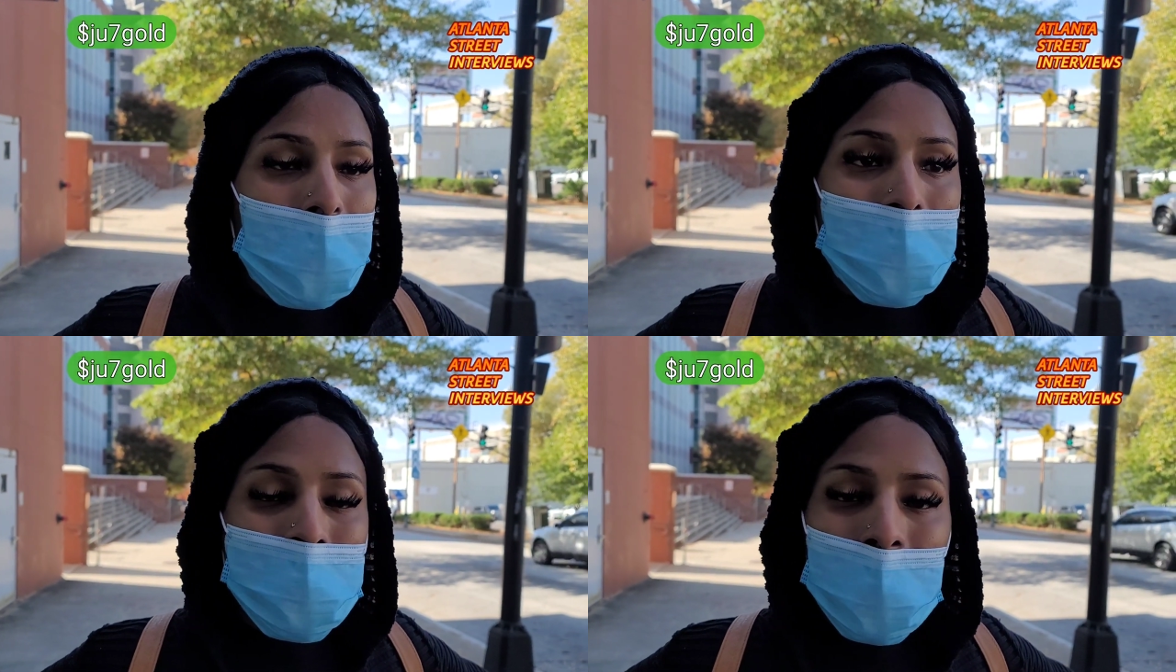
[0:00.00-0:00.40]

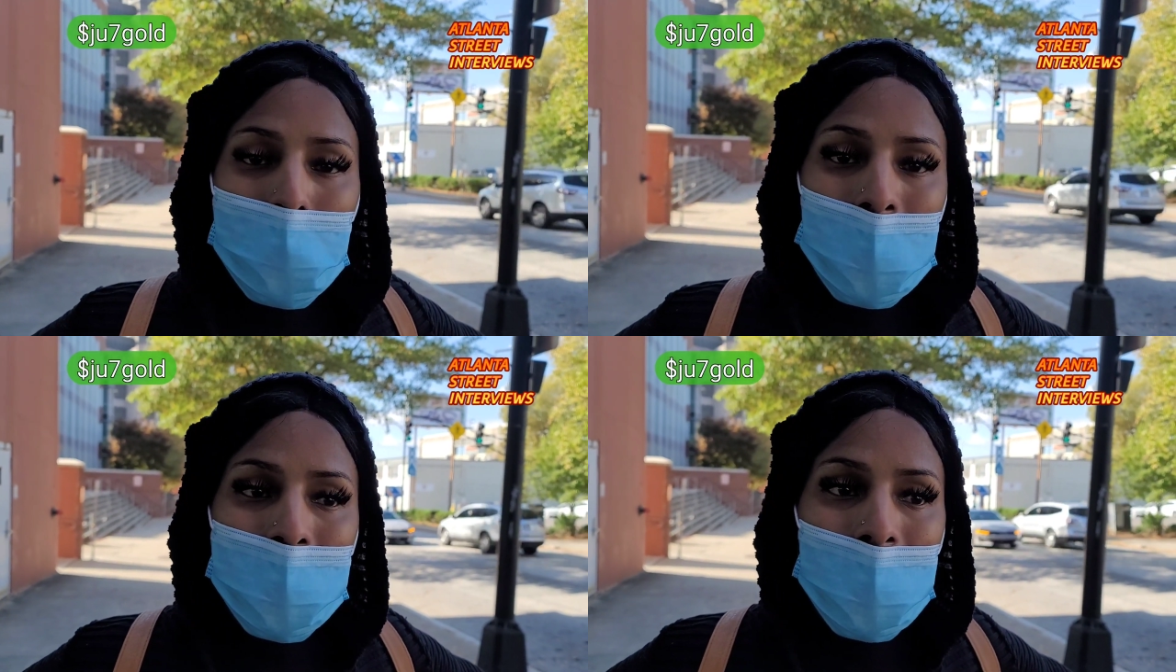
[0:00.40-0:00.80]
I just cut
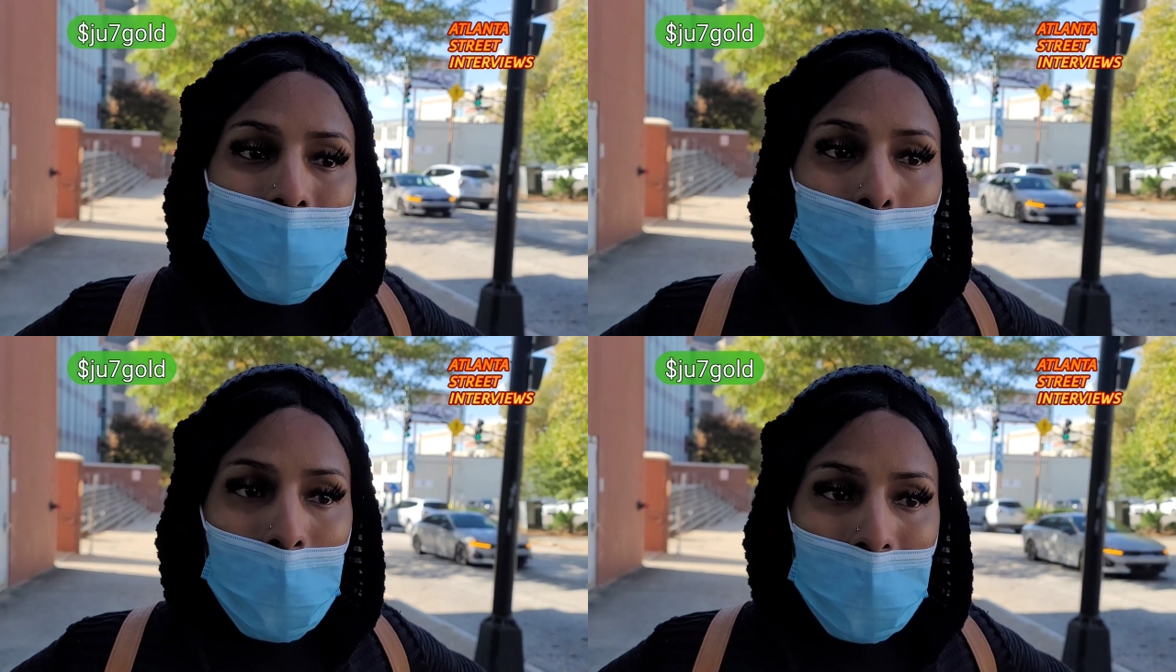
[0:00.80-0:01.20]

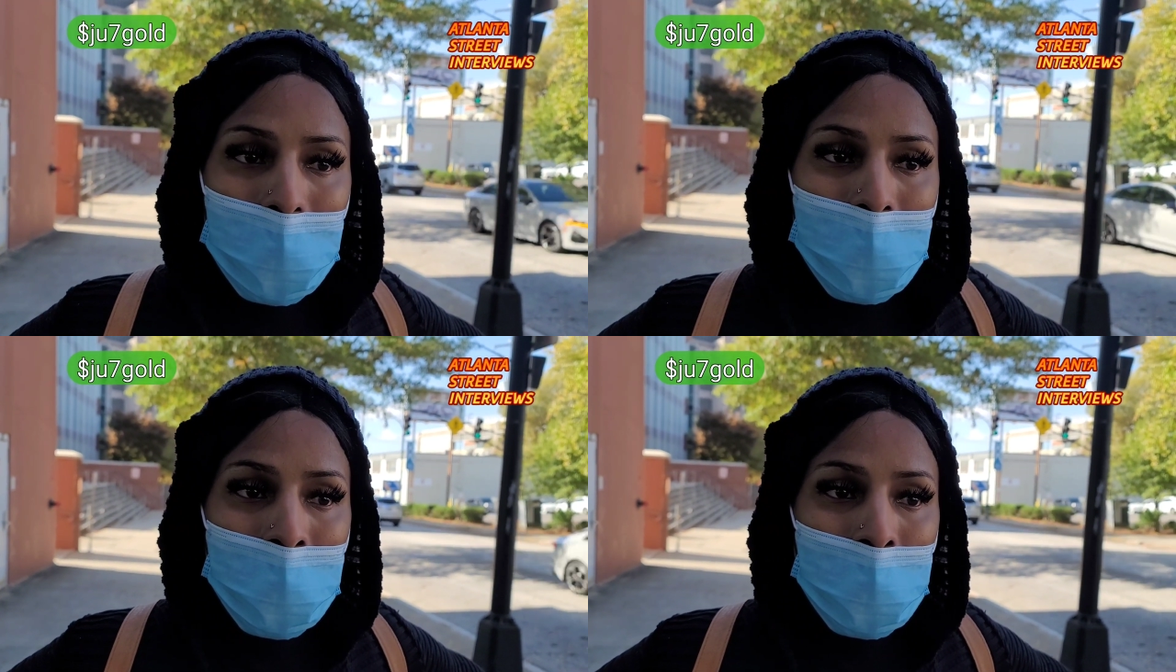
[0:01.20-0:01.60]
myself away,
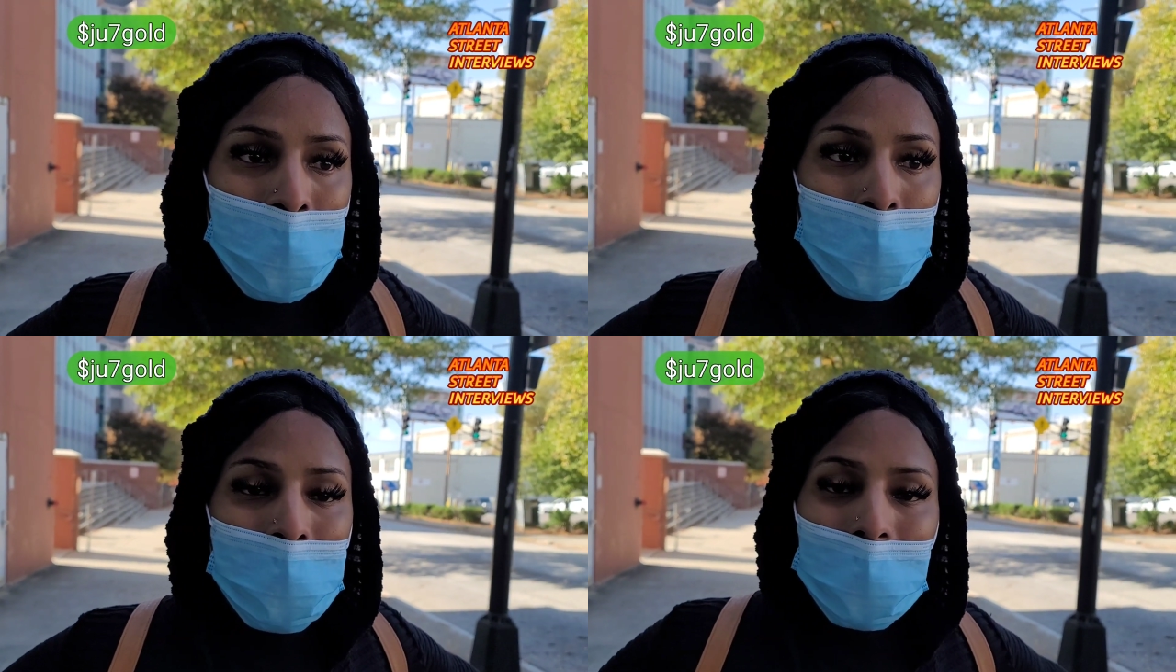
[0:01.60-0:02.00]

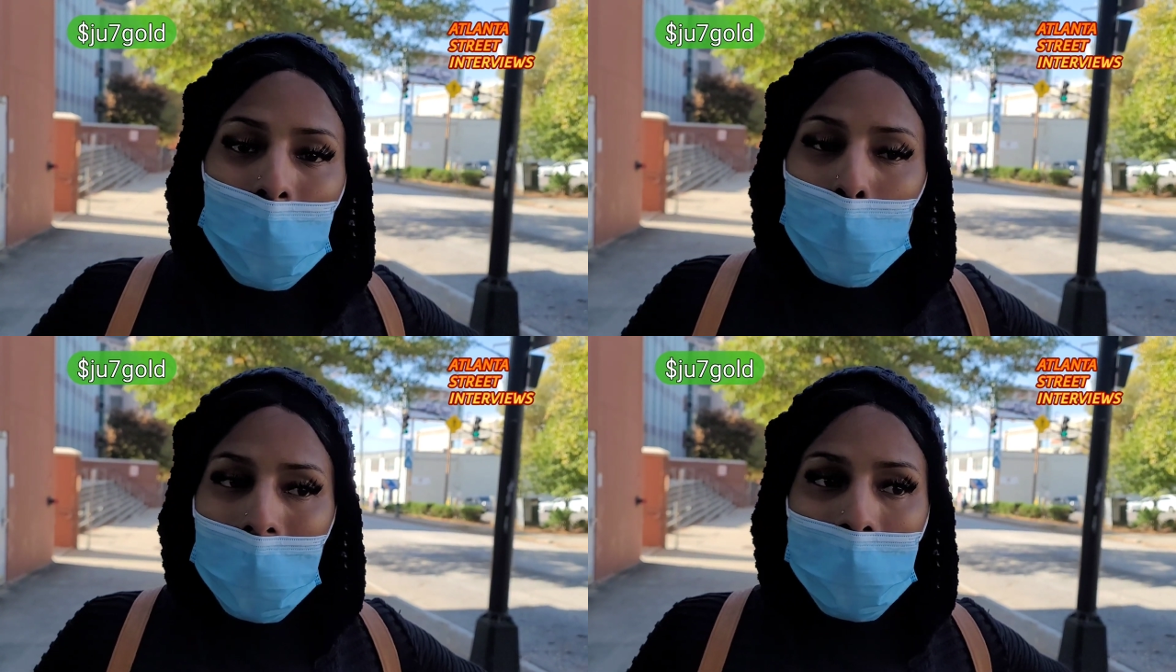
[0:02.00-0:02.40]
like
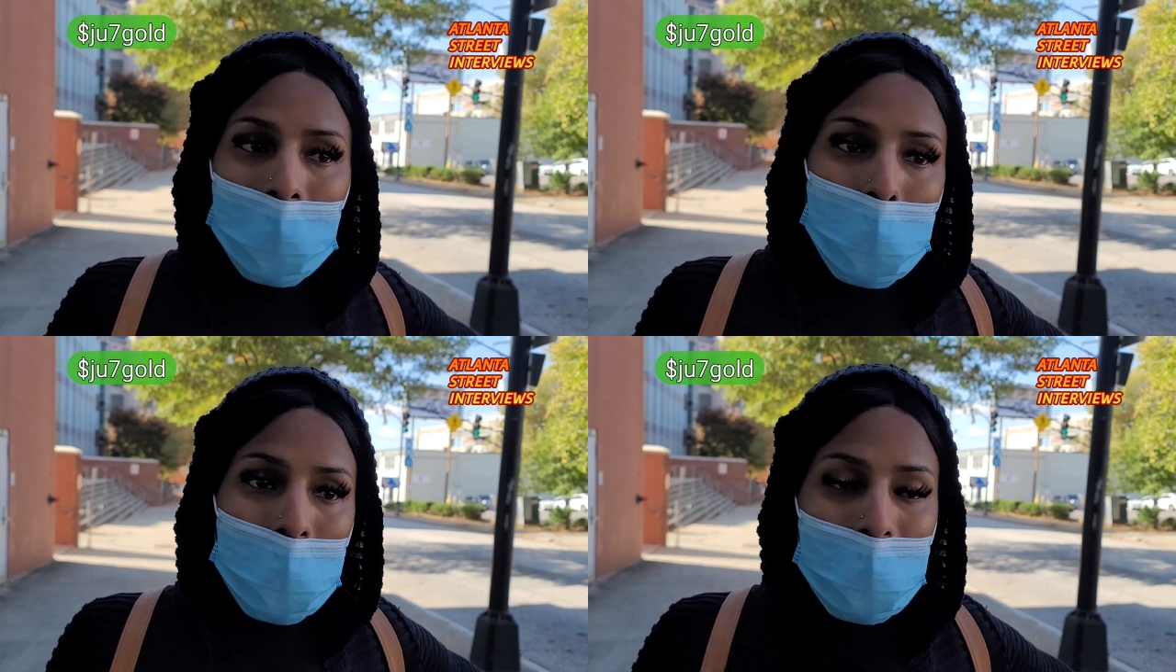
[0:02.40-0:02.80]
away
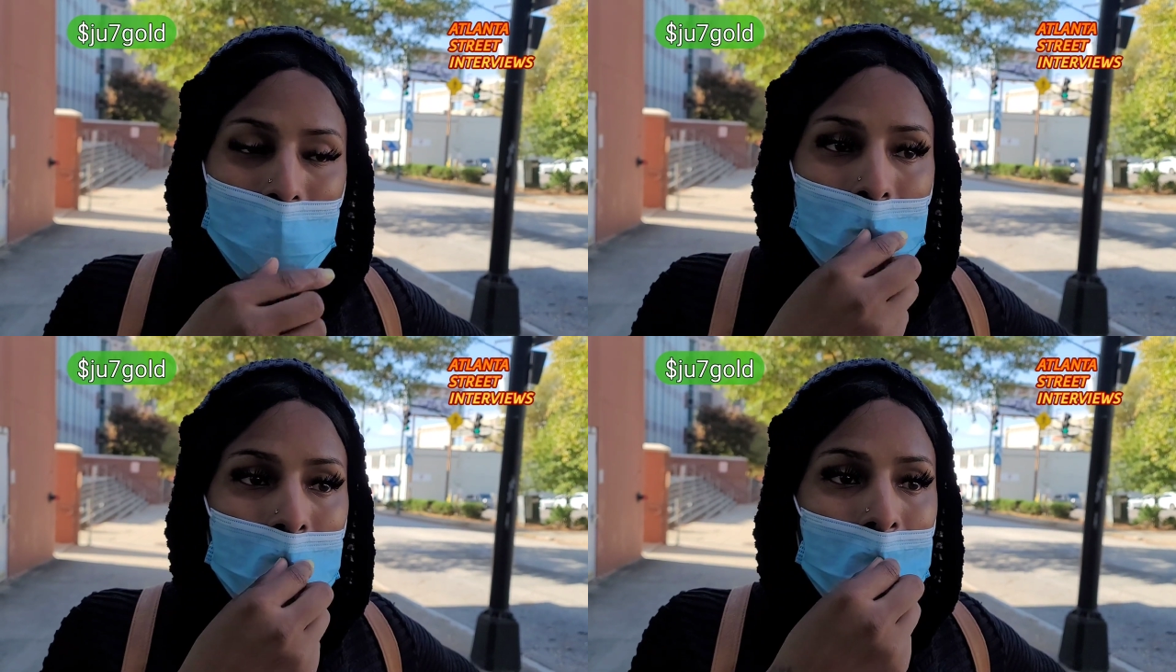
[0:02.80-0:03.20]
from it.
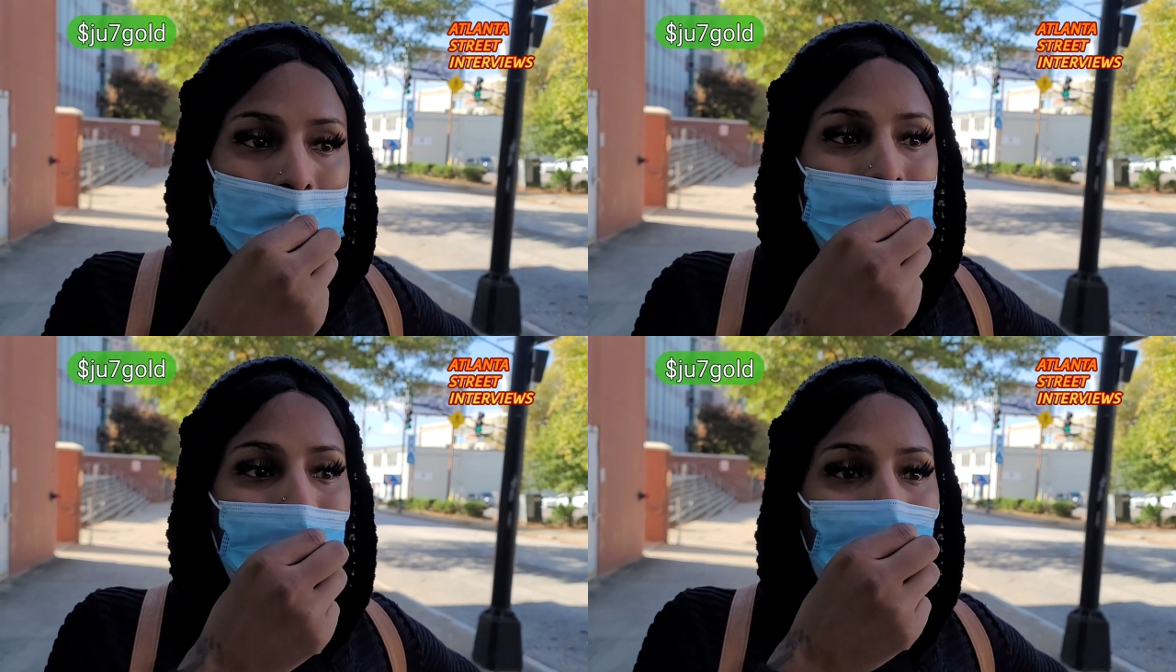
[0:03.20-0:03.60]

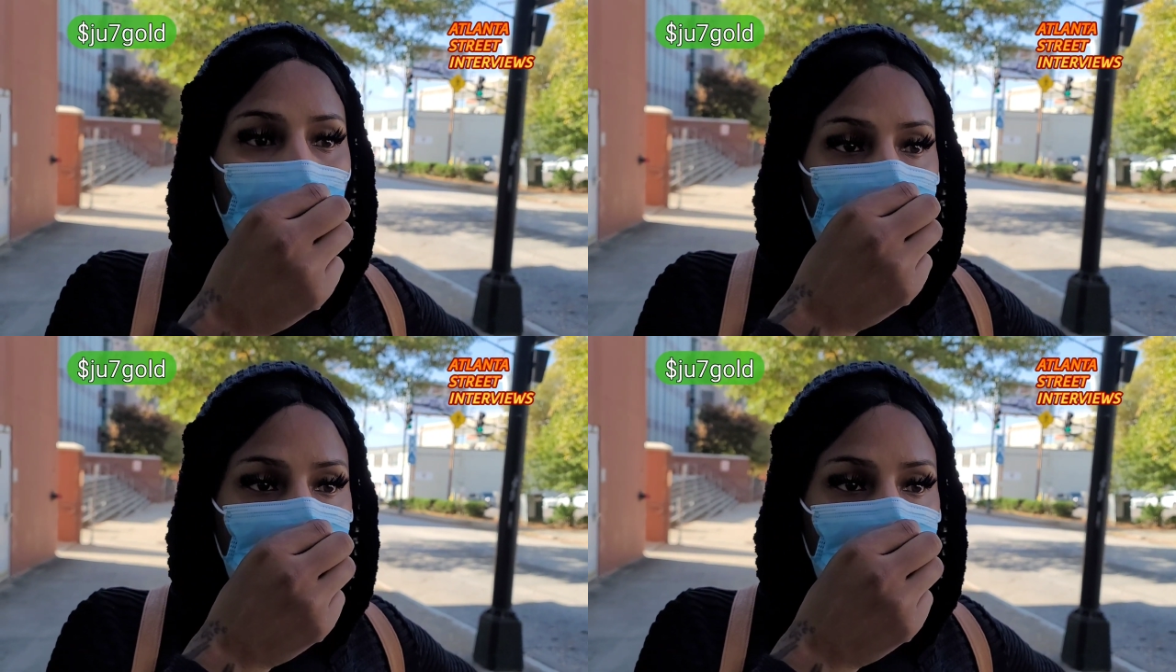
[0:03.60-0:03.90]
So.